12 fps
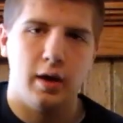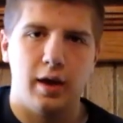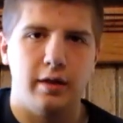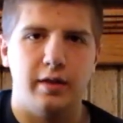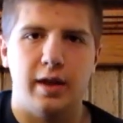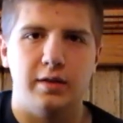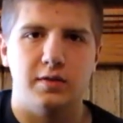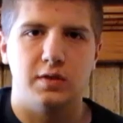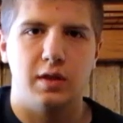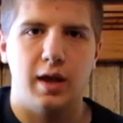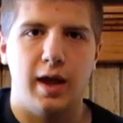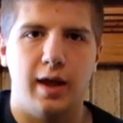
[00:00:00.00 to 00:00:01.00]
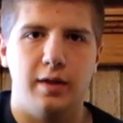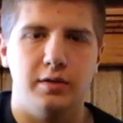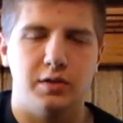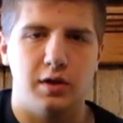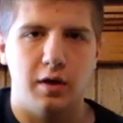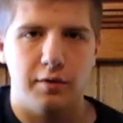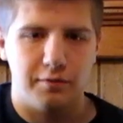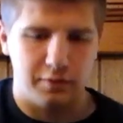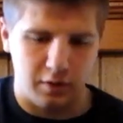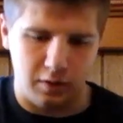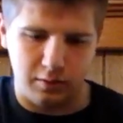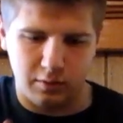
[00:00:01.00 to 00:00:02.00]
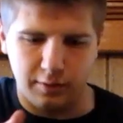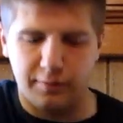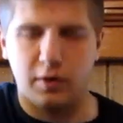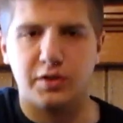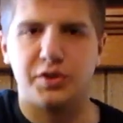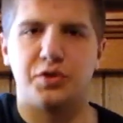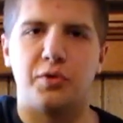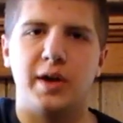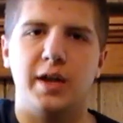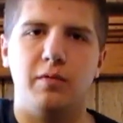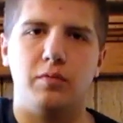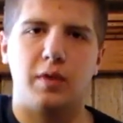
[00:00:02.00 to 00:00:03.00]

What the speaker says: And that's the end of the first 3,